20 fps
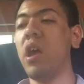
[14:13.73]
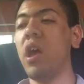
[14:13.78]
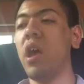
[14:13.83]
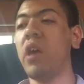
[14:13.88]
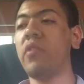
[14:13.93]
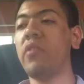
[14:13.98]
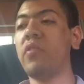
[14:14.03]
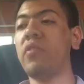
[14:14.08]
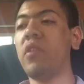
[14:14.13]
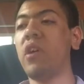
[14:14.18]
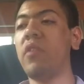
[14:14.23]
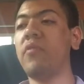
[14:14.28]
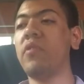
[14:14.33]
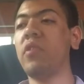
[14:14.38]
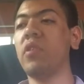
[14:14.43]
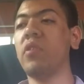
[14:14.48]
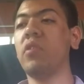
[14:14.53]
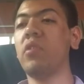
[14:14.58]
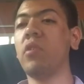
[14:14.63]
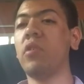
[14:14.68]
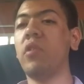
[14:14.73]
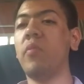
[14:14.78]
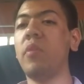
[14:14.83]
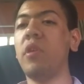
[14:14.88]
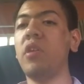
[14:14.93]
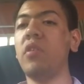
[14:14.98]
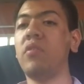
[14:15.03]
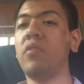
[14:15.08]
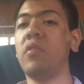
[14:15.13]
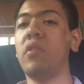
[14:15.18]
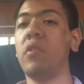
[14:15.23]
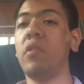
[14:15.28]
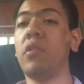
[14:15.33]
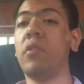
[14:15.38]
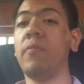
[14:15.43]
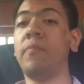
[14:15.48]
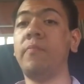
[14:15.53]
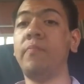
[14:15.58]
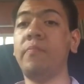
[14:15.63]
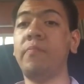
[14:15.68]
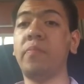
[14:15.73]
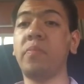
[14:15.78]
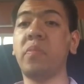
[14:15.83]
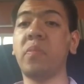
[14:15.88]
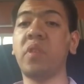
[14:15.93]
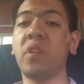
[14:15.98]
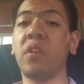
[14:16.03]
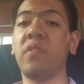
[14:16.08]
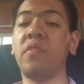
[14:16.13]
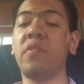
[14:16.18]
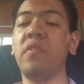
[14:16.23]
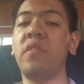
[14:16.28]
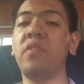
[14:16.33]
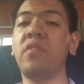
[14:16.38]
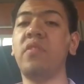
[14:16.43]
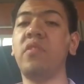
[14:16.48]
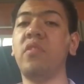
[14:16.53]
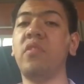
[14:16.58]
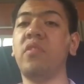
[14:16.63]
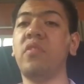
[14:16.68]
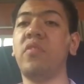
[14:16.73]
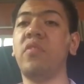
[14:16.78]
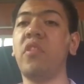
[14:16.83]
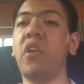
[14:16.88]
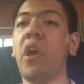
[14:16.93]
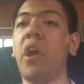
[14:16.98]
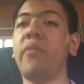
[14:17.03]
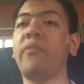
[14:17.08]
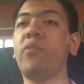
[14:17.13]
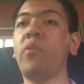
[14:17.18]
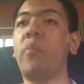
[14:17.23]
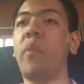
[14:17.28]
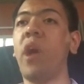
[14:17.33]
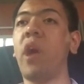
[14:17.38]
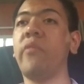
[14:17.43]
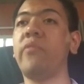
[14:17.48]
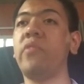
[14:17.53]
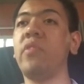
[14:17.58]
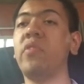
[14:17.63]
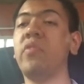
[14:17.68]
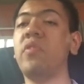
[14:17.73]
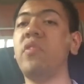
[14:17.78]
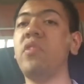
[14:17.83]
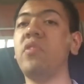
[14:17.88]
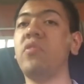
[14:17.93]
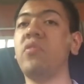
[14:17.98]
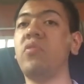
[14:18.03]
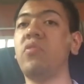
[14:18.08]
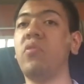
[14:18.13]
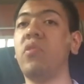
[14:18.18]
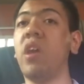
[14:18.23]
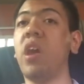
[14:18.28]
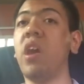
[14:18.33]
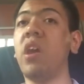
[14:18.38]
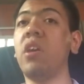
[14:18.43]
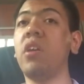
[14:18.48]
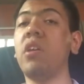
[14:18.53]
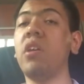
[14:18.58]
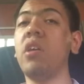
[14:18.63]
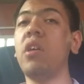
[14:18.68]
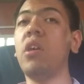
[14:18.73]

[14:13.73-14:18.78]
And as I have to gotta be this is the aftermath to this today,